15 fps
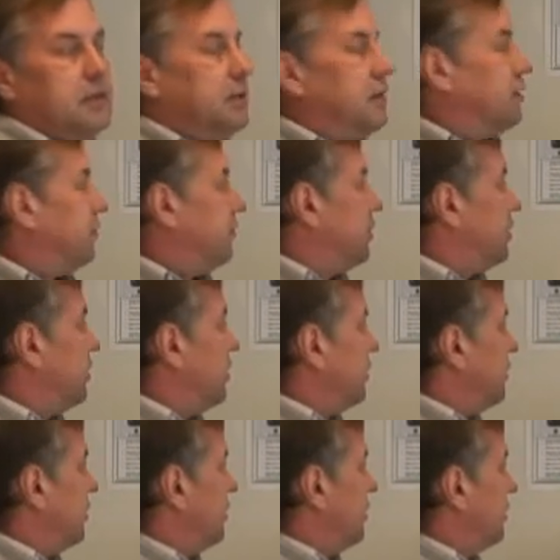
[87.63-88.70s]
It's very
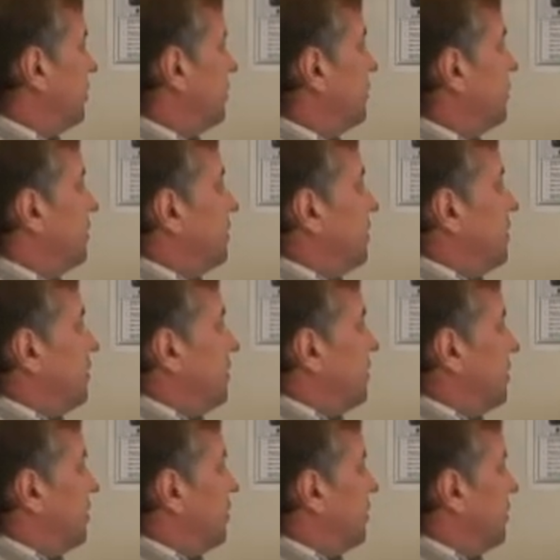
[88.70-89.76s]
easy to use.
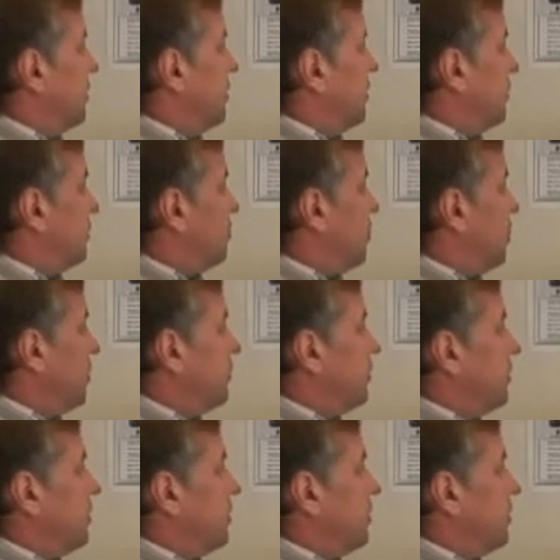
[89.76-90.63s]
There's quite a few